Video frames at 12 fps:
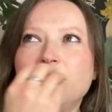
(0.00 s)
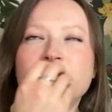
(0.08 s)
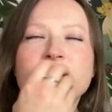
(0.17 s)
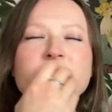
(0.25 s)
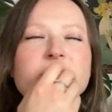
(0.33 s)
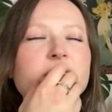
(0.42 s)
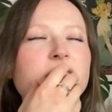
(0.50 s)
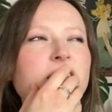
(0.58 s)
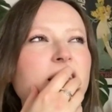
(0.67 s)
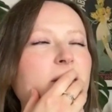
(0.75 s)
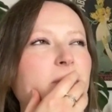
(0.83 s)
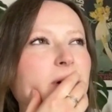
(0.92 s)
The, the
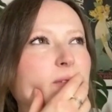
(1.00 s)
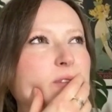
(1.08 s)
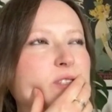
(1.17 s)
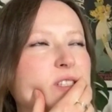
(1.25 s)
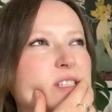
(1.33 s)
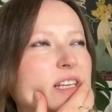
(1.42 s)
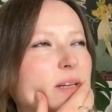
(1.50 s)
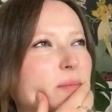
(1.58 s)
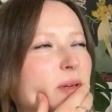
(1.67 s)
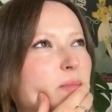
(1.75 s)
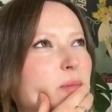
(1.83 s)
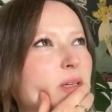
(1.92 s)
thing about what you said
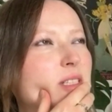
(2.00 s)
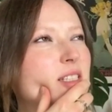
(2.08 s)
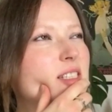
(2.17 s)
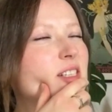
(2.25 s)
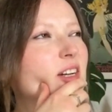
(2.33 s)
about business,